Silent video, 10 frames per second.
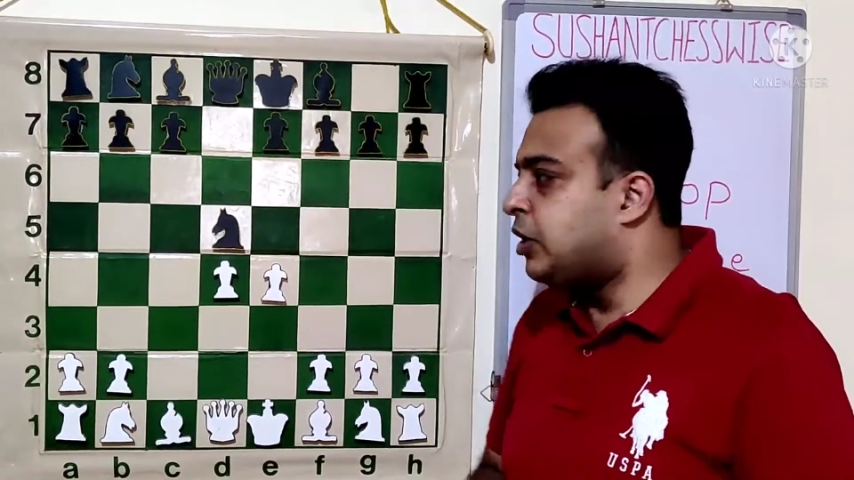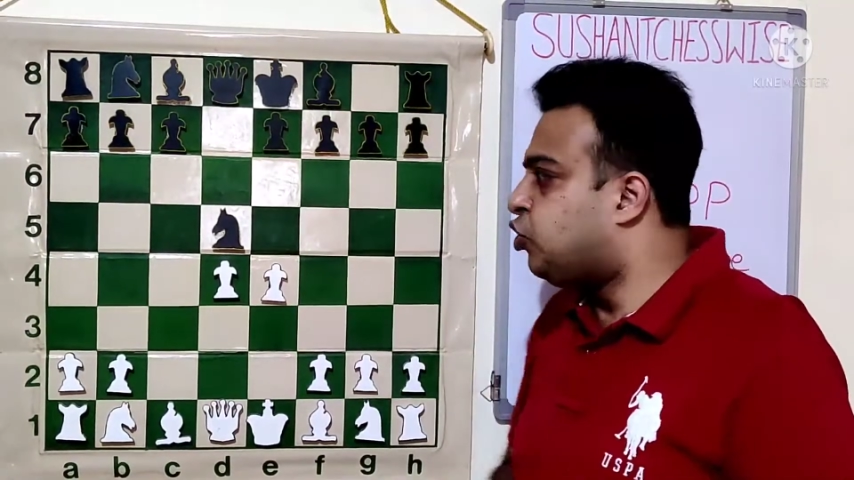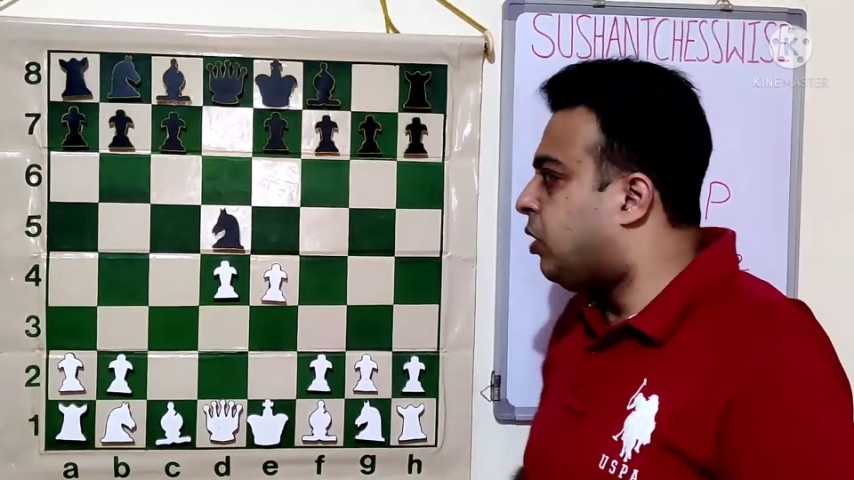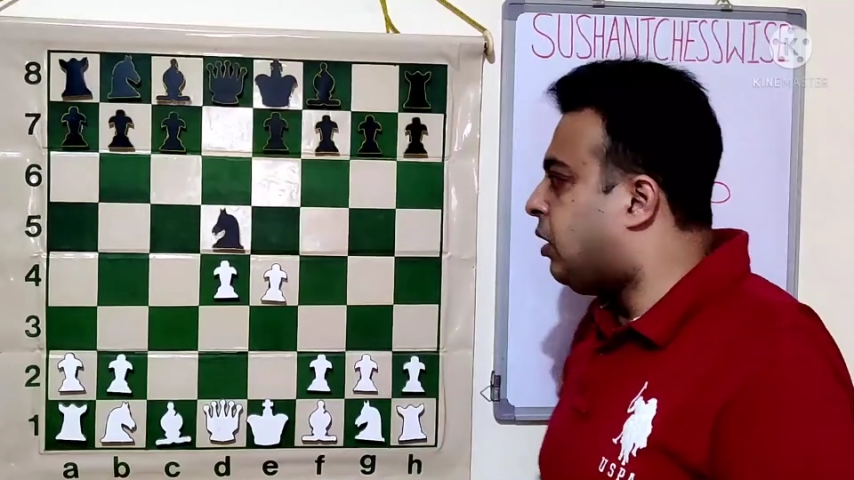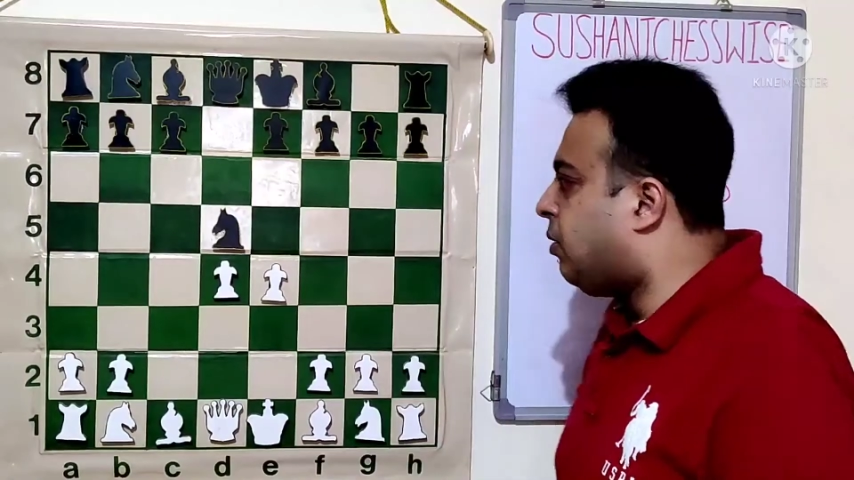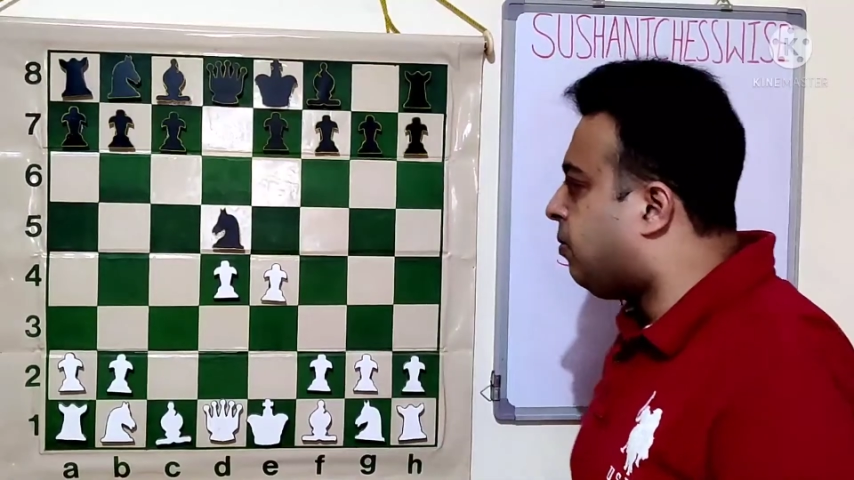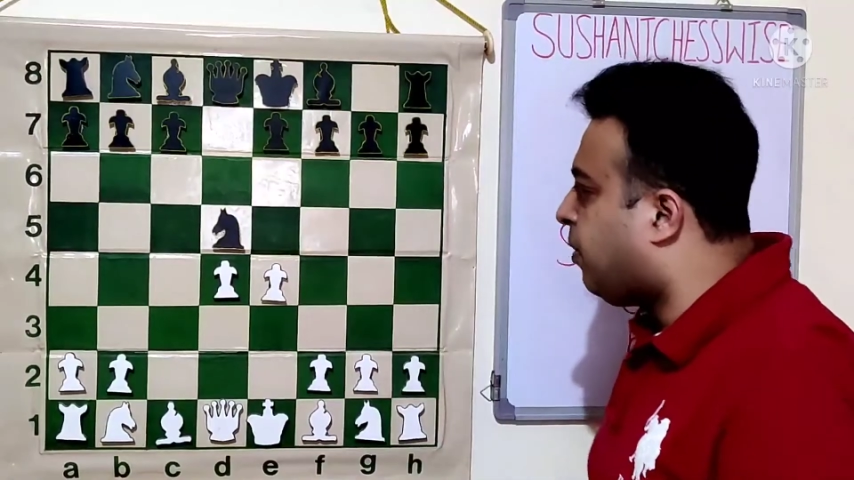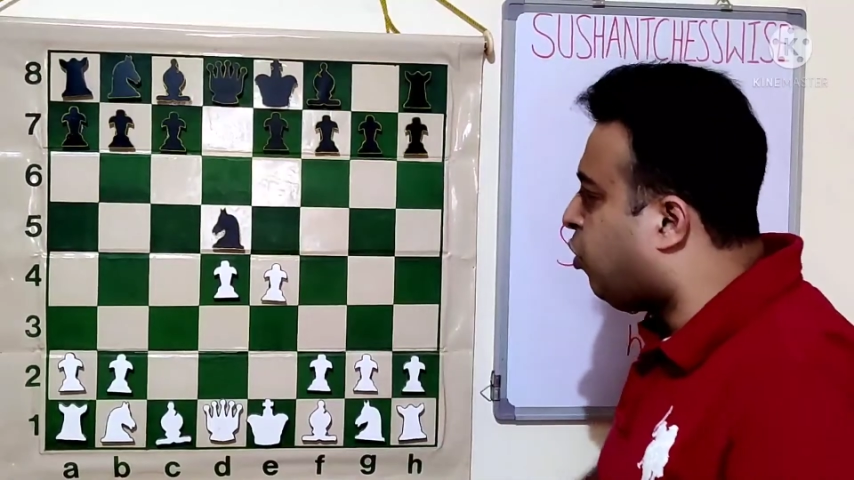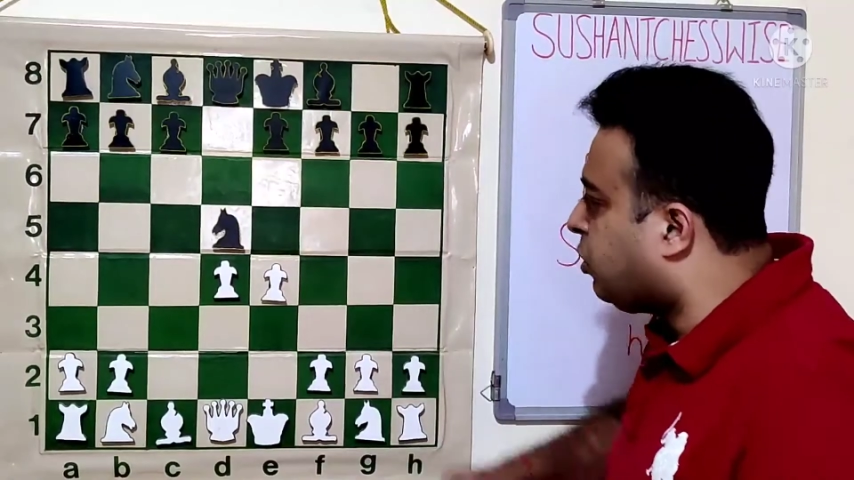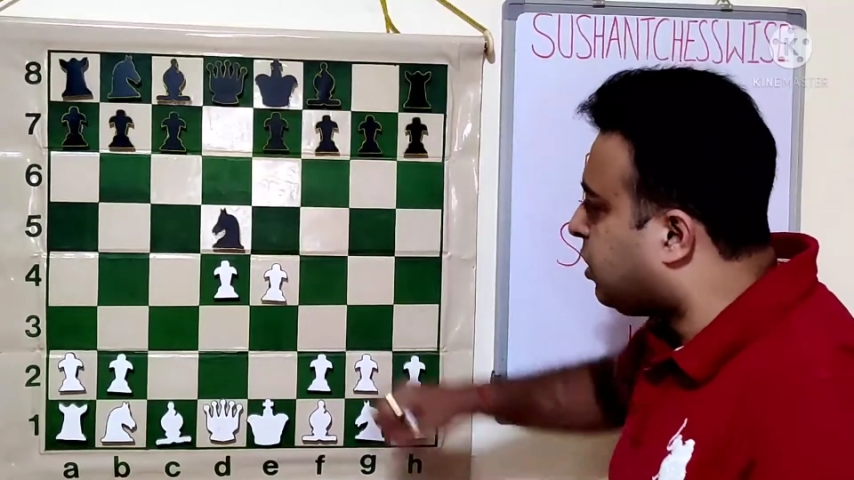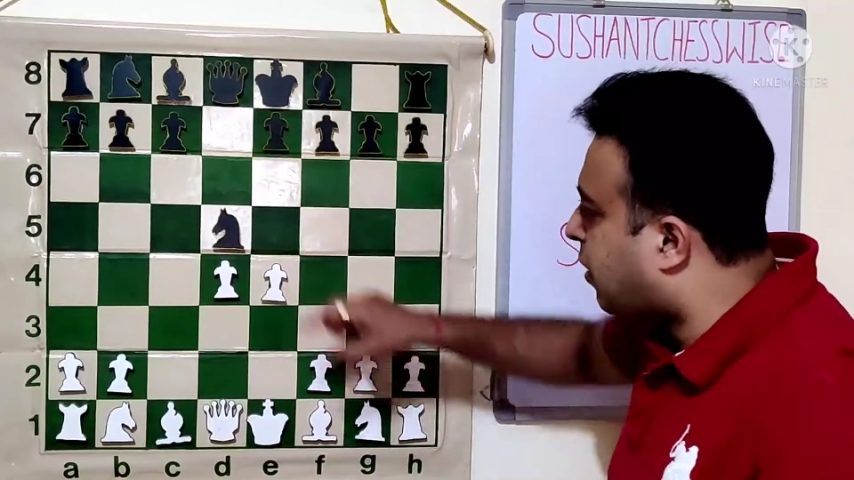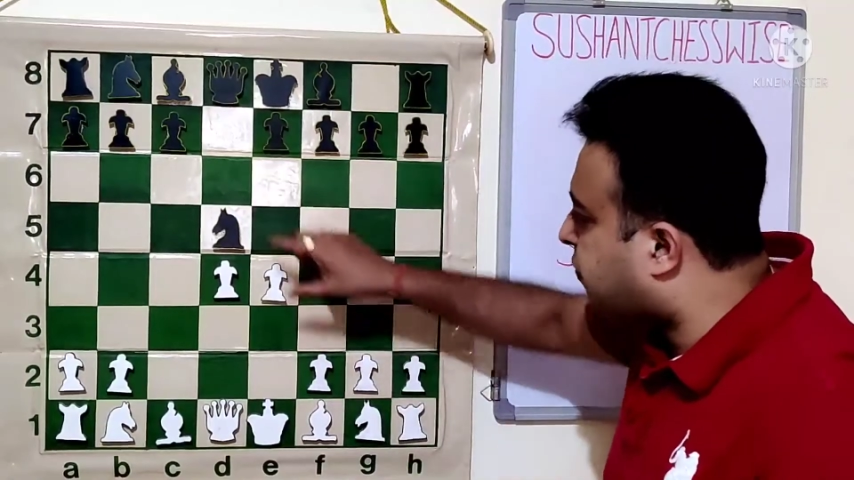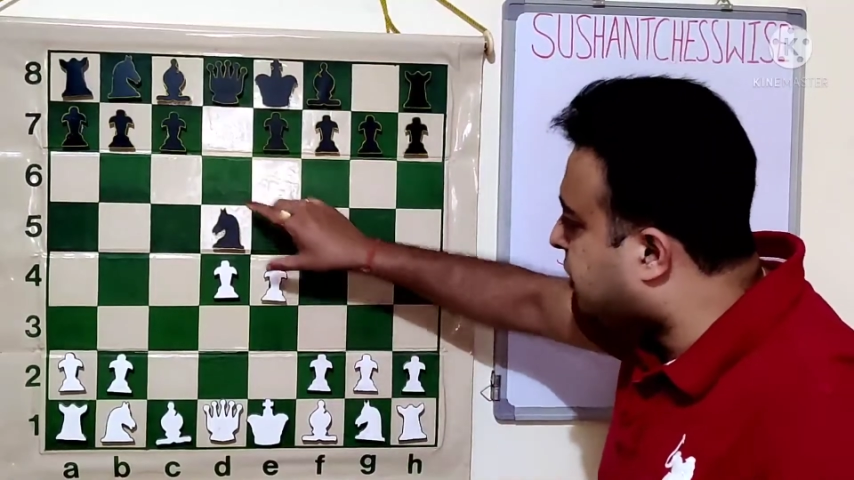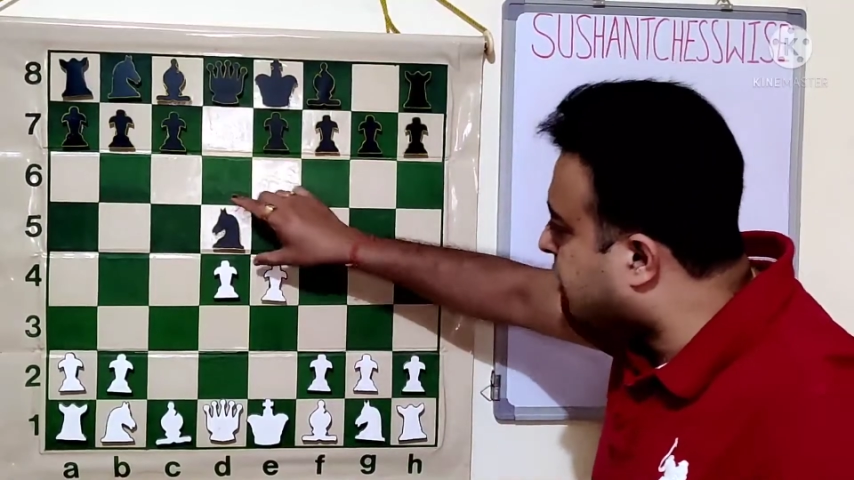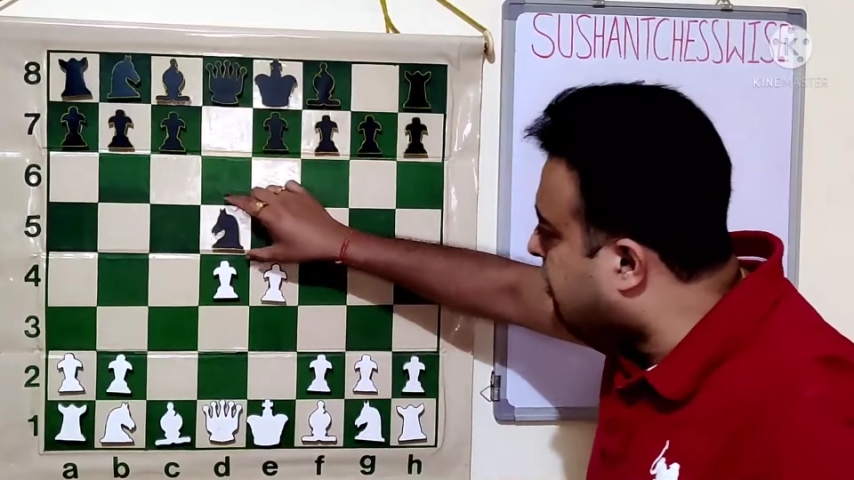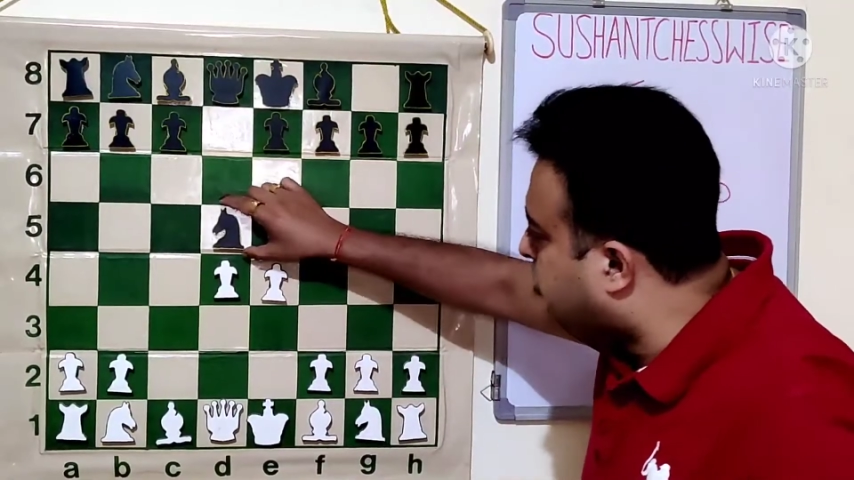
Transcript: actually, because after the